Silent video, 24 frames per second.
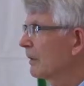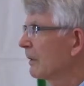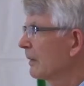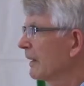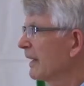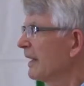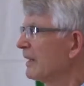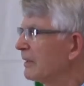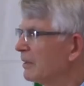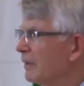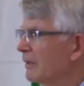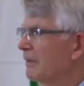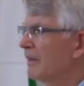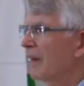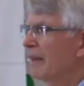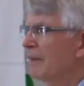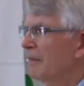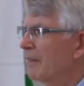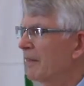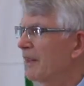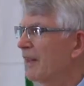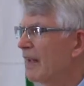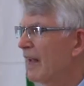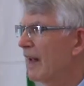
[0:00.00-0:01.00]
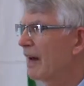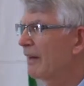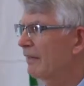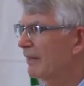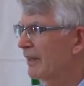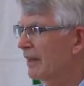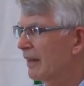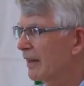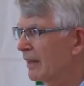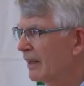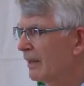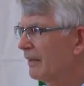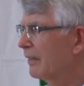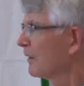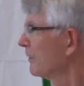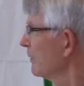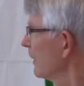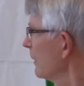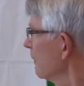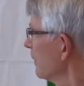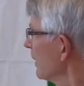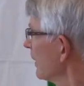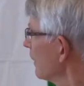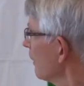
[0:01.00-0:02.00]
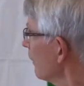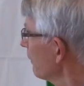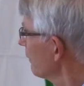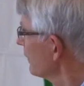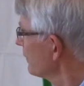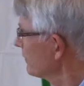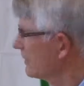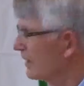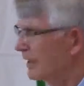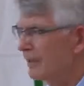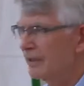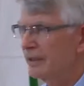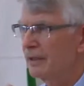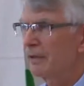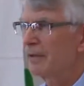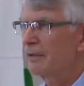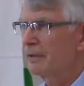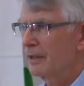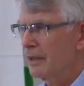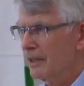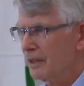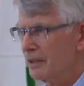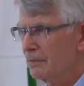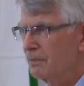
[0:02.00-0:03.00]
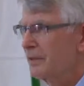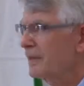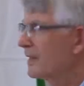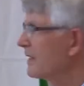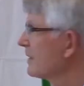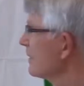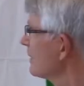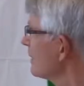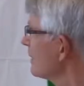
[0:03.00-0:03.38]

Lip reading: integrate the area in the fabric of the city. Yes, please.